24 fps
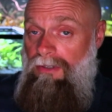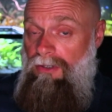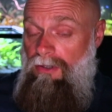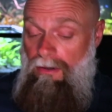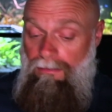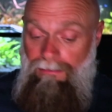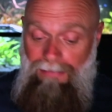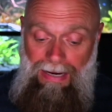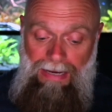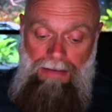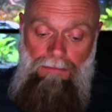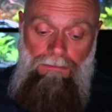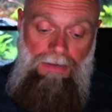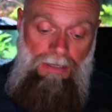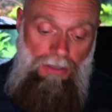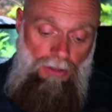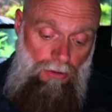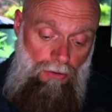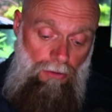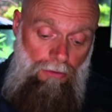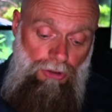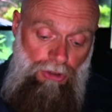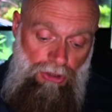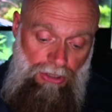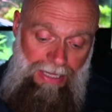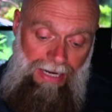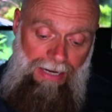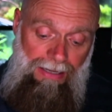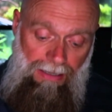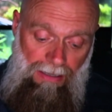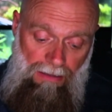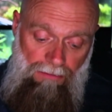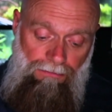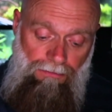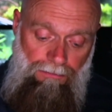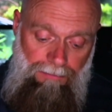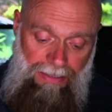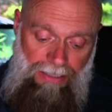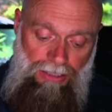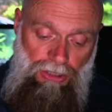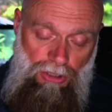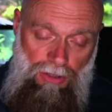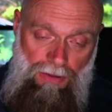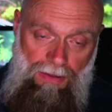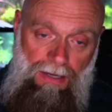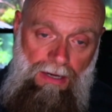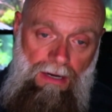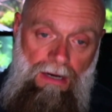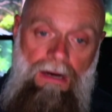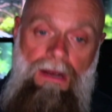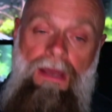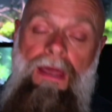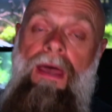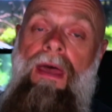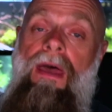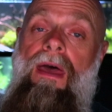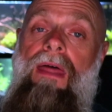And there might be new genetic information there